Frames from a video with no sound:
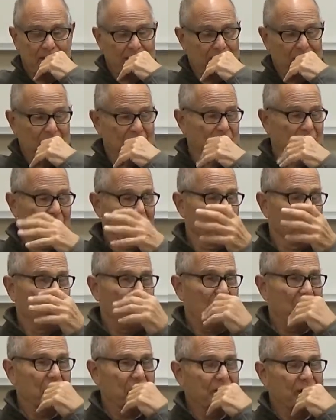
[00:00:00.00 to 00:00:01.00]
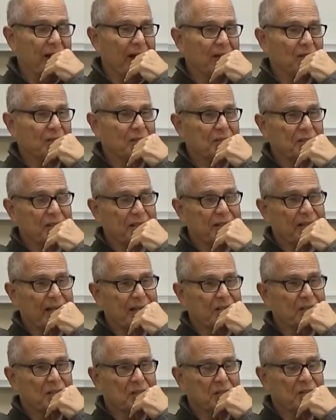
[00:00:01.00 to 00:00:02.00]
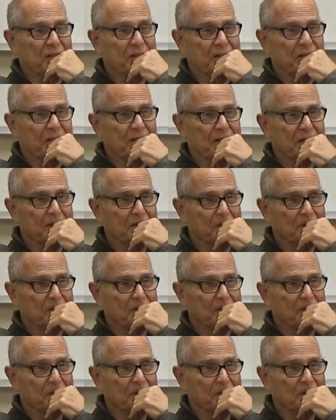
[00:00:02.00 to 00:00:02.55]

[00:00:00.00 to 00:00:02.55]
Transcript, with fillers: doesn't go away for thousands and thousands of years.